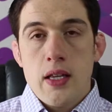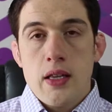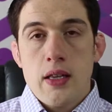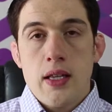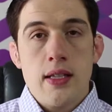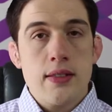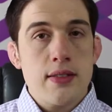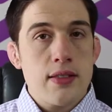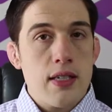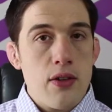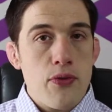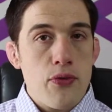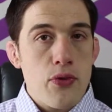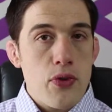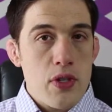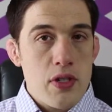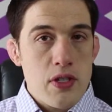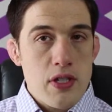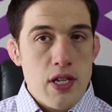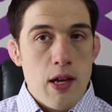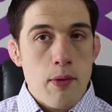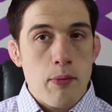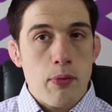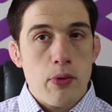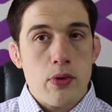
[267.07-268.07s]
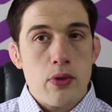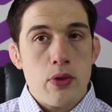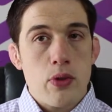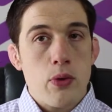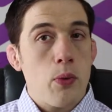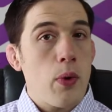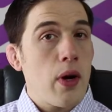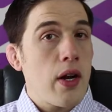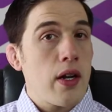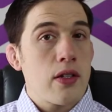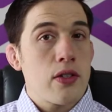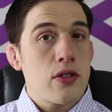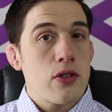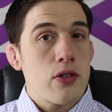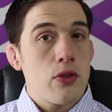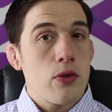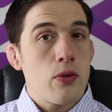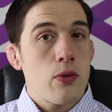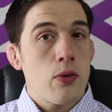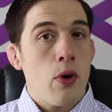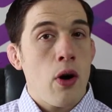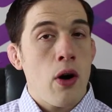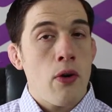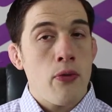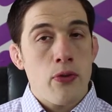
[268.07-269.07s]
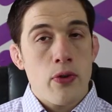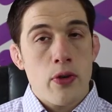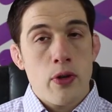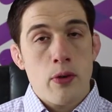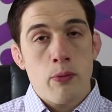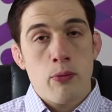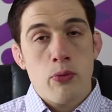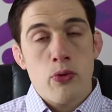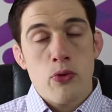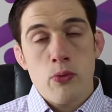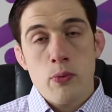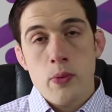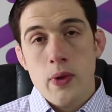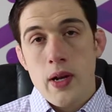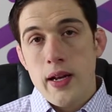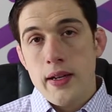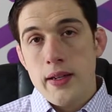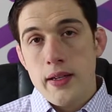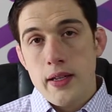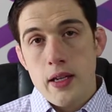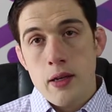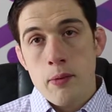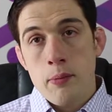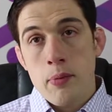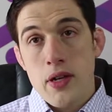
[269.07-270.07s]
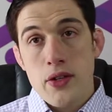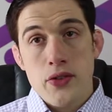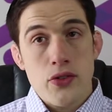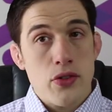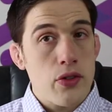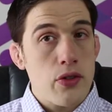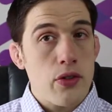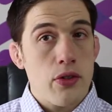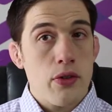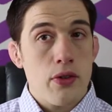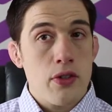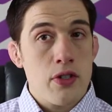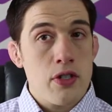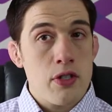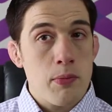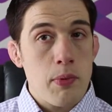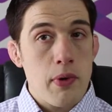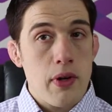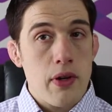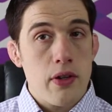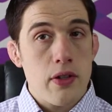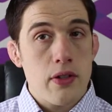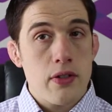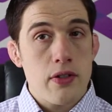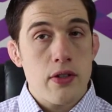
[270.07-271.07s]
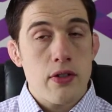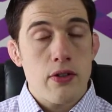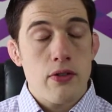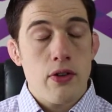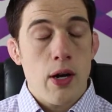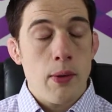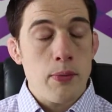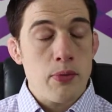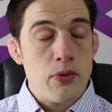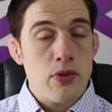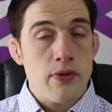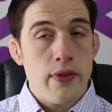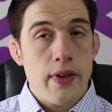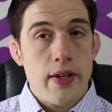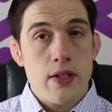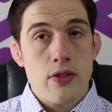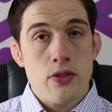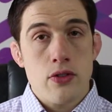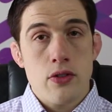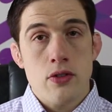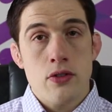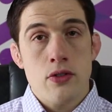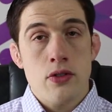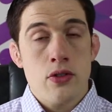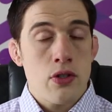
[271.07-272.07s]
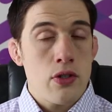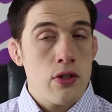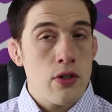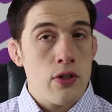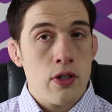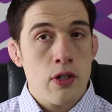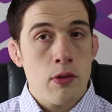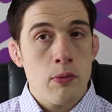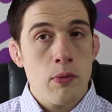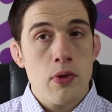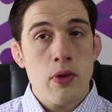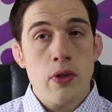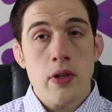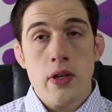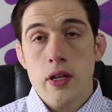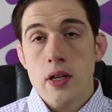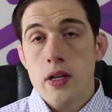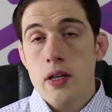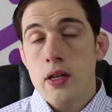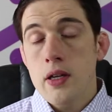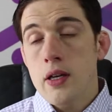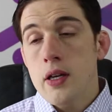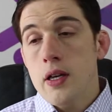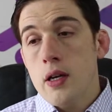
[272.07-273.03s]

Let's say, for example, you wanted to offer an improvement idea based on your experience and your observations to your community.